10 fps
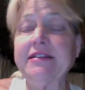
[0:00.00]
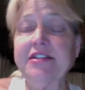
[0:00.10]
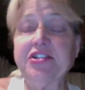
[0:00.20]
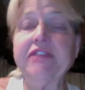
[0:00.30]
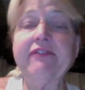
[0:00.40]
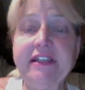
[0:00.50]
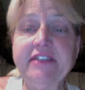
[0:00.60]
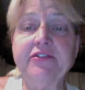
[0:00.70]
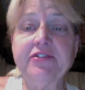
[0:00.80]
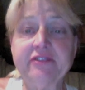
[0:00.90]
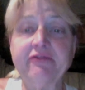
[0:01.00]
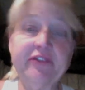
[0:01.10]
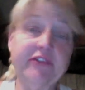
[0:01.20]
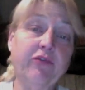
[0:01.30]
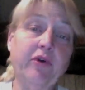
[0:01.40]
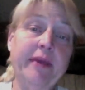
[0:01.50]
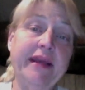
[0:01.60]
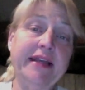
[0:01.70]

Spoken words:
such an effective use of the formatting